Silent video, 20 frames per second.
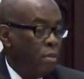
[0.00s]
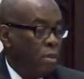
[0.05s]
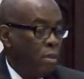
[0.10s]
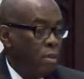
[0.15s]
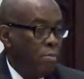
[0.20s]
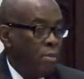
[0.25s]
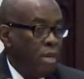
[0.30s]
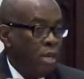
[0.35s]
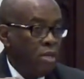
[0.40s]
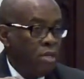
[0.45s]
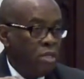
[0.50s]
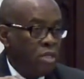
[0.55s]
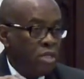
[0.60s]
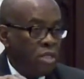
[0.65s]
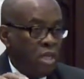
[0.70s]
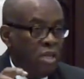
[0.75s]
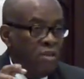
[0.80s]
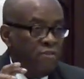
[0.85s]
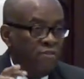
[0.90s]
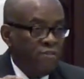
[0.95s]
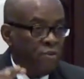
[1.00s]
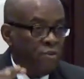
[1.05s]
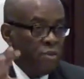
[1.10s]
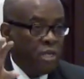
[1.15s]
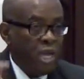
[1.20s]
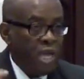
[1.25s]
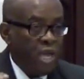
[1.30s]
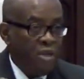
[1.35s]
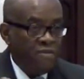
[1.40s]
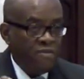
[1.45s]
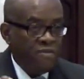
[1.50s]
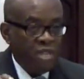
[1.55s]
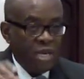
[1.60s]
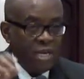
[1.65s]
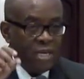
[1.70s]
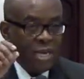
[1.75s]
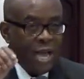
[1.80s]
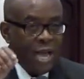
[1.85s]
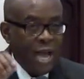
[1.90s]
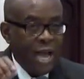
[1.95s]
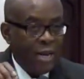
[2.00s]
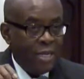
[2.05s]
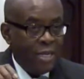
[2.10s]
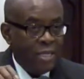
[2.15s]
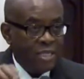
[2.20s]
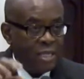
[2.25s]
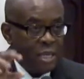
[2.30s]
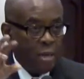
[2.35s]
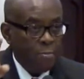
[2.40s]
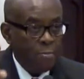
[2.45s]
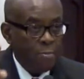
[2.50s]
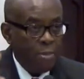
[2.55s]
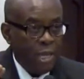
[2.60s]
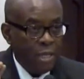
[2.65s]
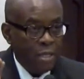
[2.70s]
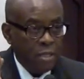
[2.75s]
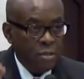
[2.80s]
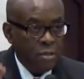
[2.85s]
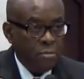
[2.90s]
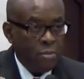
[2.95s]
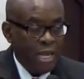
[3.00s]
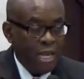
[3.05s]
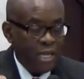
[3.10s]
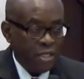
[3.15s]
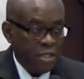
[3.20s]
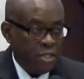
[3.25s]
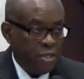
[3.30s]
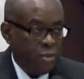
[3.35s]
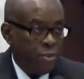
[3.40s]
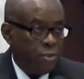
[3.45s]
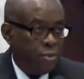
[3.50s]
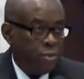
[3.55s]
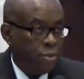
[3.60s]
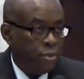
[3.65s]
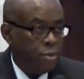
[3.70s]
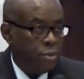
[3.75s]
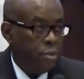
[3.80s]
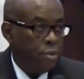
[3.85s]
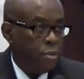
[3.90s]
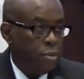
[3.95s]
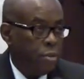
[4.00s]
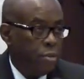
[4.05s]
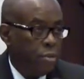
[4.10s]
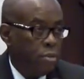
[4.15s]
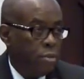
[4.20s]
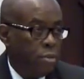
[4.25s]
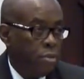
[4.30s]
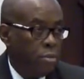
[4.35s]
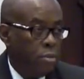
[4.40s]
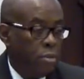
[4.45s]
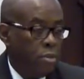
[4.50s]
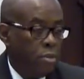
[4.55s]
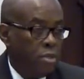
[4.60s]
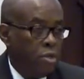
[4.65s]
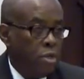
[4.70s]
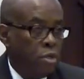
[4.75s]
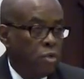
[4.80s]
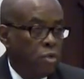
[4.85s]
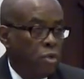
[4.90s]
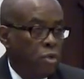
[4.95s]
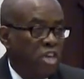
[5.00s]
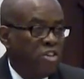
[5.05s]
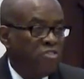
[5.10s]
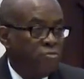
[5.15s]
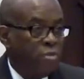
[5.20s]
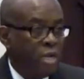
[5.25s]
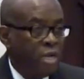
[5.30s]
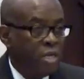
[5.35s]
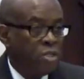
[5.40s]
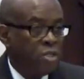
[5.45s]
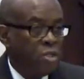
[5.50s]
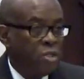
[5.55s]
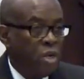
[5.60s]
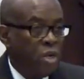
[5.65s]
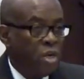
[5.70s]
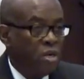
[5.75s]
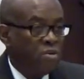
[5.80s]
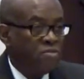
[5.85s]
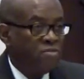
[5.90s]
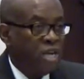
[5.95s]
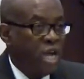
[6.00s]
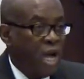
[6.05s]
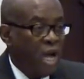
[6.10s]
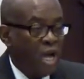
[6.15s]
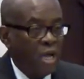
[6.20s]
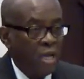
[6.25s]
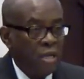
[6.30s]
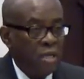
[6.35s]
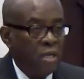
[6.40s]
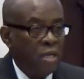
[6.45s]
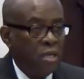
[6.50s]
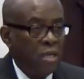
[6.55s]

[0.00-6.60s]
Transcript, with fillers: Because if you give, then God is compelled to bless you. No, you give because you love God.